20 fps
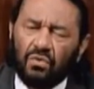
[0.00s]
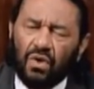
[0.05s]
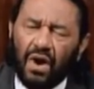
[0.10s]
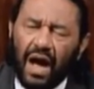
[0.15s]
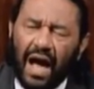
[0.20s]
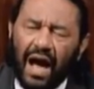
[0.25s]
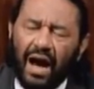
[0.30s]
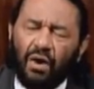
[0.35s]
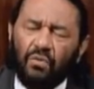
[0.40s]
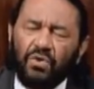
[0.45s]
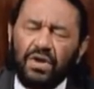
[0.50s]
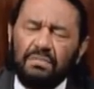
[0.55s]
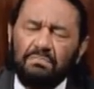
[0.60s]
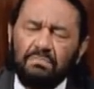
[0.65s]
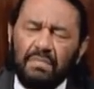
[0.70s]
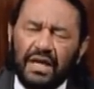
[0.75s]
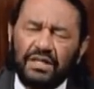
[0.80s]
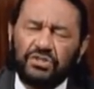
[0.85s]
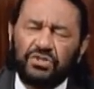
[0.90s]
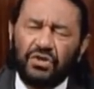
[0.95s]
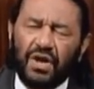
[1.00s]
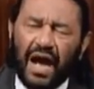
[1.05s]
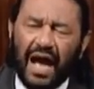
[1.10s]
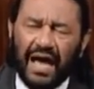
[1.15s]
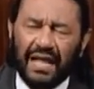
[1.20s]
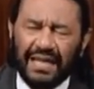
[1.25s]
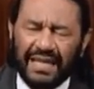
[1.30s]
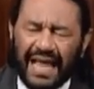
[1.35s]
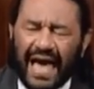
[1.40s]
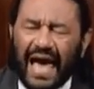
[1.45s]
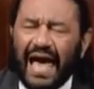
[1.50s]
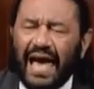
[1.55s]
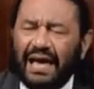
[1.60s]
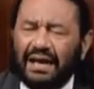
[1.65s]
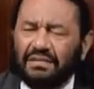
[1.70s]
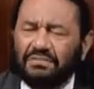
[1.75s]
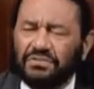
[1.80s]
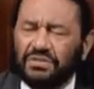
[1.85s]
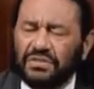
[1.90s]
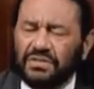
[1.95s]
how we measure our
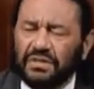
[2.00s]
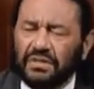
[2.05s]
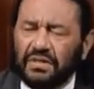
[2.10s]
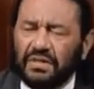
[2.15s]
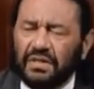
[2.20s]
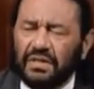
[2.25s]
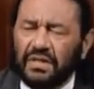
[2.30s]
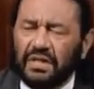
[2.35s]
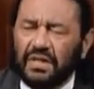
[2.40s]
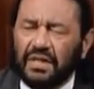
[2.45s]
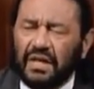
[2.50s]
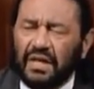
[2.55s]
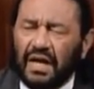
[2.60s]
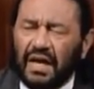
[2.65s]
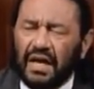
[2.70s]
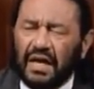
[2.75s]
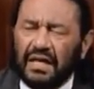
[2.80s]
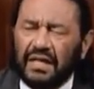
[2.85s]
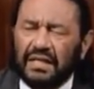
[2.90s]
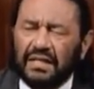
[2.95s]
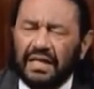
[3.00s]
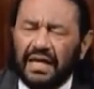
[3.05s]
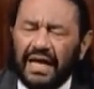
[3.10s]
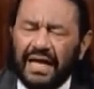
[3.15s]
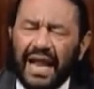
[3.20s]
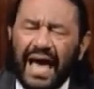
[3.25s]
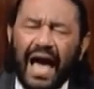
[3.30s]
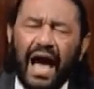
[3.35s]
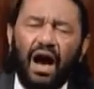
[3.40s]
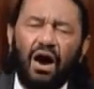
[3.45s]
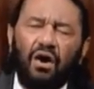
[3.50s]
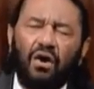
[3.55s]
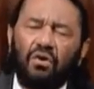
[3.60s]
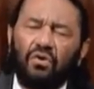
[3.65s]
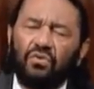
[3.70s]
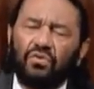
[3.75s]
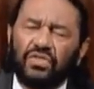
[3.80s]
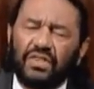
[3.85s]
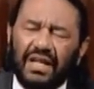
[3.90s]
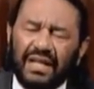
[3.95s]
lives uh, and
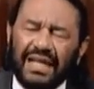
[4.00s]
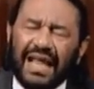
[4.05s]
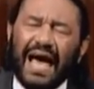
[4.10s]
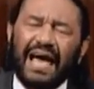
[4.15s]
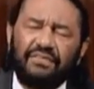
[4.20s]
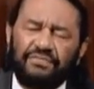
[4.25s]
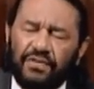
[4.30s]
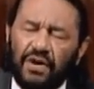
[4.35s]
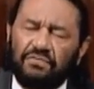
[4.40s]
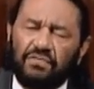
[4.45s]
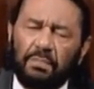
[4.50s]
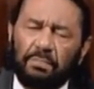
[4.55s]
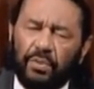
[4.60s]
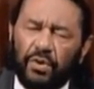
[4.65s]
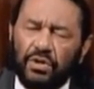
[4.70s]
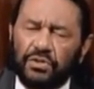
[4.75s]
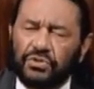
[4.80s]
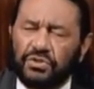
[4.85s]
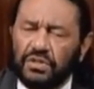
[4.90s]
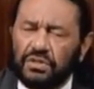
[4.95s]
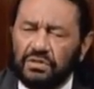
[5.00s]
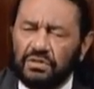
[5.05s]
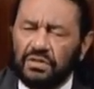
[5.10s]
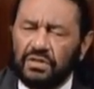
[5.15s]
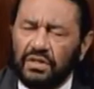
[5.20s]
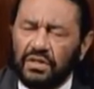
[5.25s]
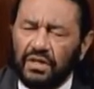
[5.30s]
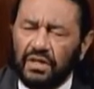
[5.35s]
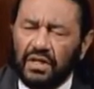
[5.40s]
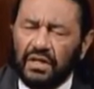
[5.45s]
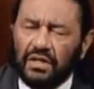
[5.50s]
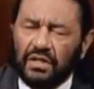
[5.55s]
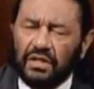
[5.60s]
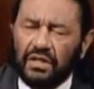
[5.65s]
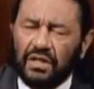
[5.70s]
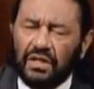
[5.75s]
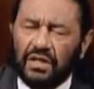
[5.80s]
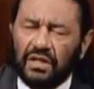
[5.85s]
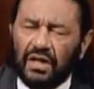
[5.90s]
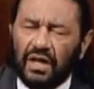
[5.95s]
how the life of a person
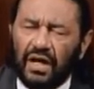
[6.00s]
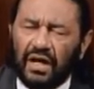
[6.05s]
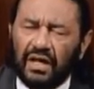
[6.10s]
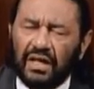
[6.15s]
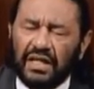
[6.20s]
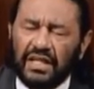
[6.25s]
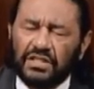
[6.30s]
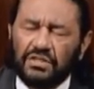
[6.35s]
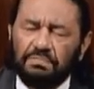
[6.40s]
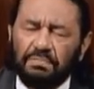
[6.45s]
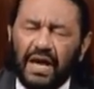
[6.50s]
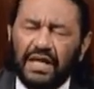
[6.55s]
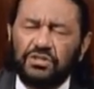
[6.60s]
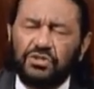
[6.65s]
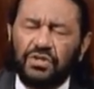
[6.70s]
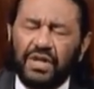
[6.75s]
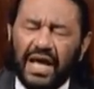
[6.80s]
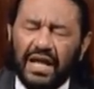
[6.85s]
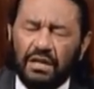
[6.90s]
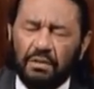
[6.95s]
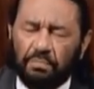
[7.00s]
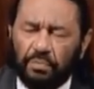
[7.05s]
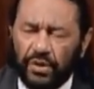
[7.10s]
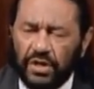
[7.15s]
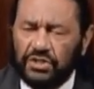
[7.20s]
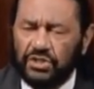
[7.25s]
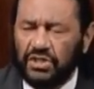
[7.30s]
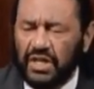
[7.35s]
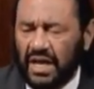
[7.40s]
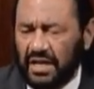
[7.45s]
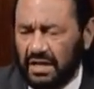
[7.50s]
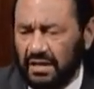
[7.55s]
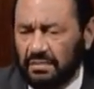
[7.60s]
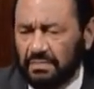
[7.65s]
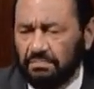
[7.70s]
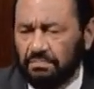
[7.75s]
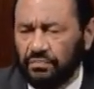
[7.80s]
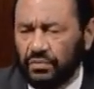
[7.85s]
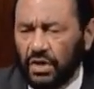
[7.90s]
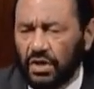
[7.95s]
uh, is measured and appreciated.
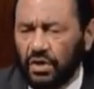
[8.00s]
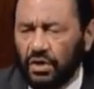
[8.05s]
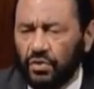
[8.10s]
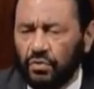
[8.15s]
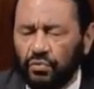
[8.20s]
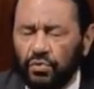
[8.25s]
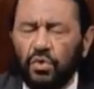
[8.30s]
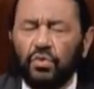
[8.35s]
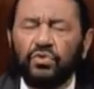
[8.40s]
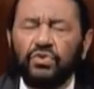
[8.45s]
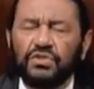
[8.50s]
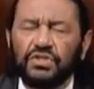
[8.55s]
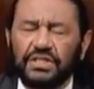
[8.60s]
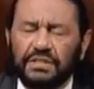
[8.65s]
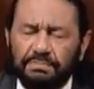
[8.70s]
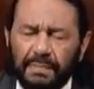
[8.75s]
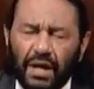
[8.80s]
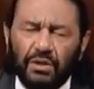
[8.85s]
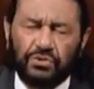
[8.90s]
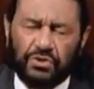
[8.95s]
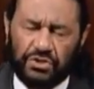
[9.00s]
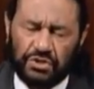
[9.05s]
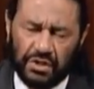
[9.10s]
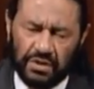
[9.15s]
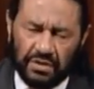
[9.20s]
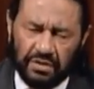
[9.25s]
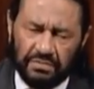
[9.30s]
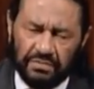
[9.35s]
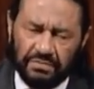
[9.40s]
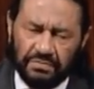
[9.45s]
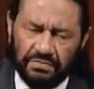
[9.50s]
Ruth Smeltzer,